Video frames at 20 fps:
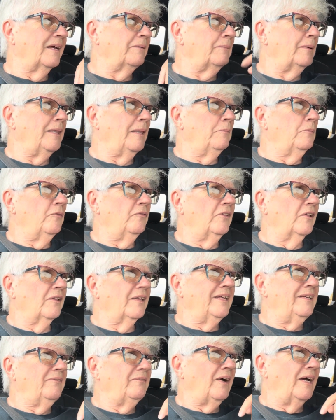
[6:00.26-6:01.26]
mean, they moved the
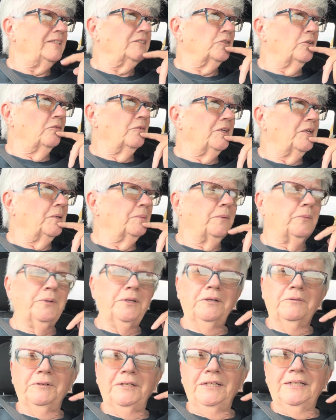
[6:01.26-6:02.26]
Levi's over here, but we
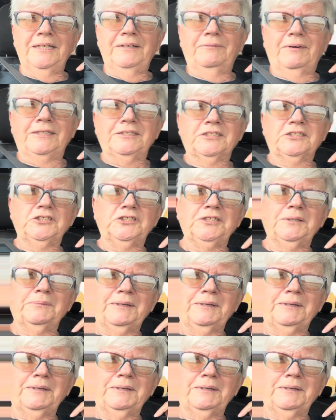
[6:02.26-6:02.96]
don't need Levi's because Jim